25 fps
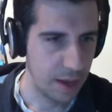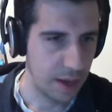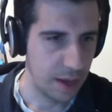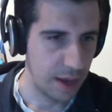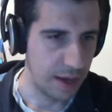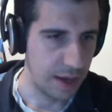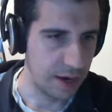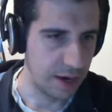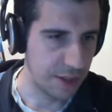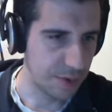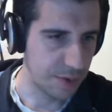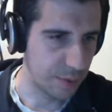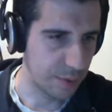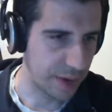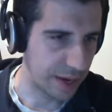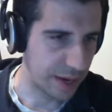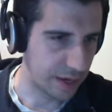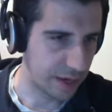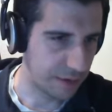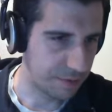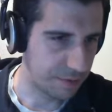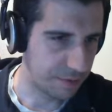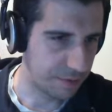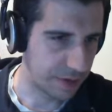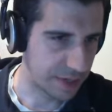Another way I
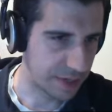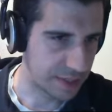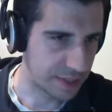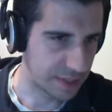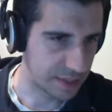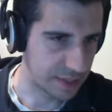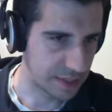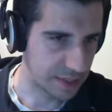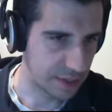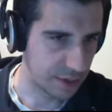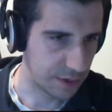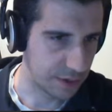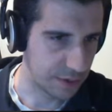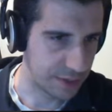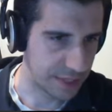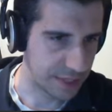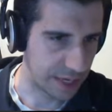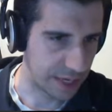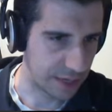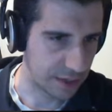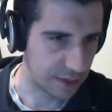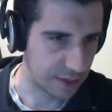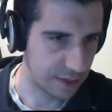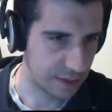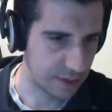could fix this though is I
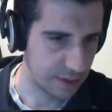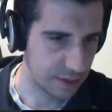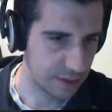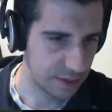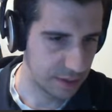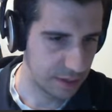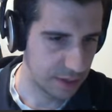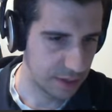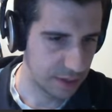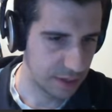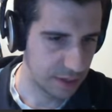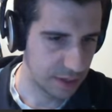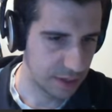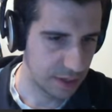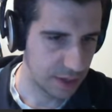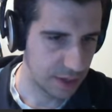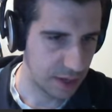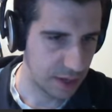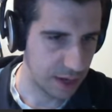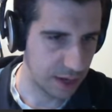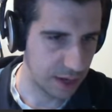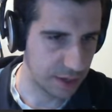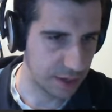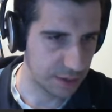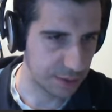could
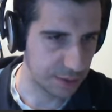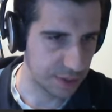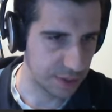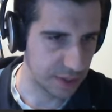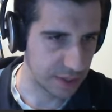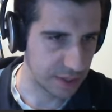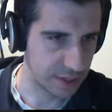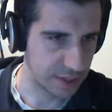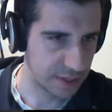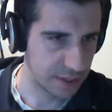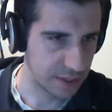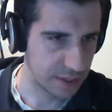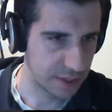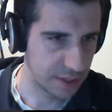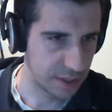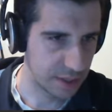do this.